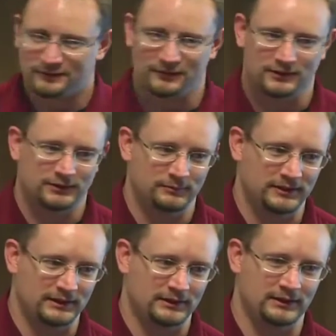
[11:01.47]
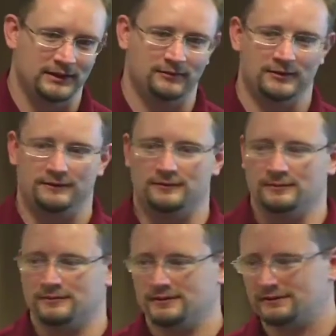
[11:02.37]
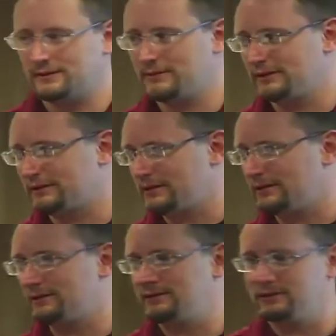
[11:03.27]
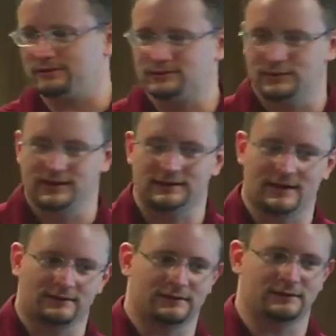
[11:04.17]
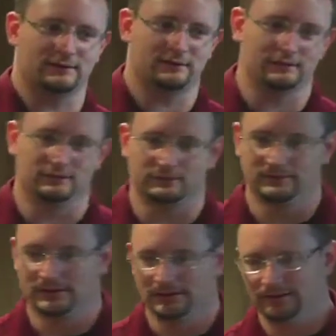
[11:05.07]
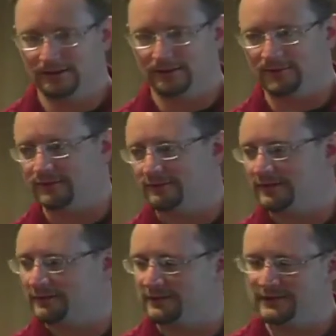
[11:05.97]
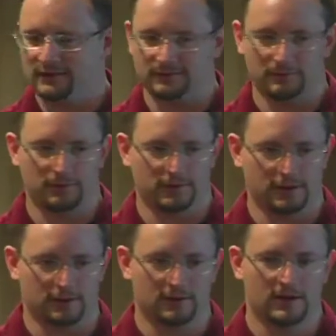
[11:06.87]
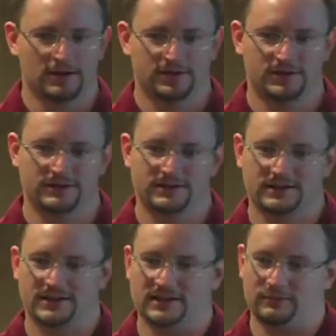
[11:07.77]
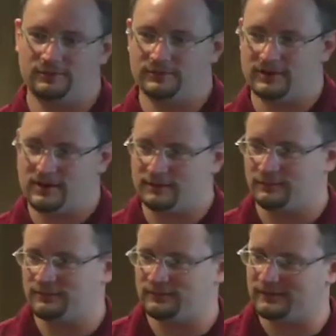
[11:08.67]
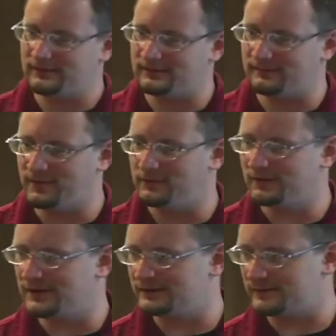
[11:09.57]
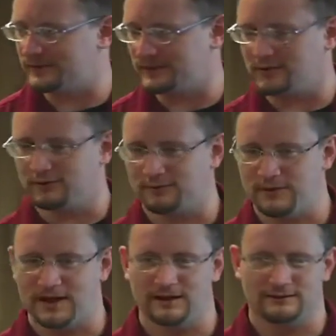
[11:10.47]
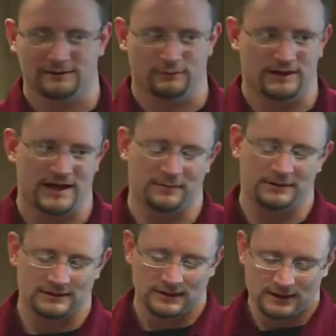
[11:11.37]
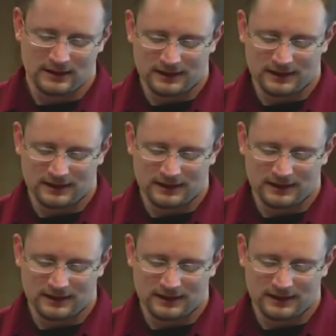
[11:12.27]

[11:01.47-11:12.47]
So it could be anywhere from, example, like the $20,000 to the $33,000 per year, just to keep up the phone lines if anything goes bad, saying what happened.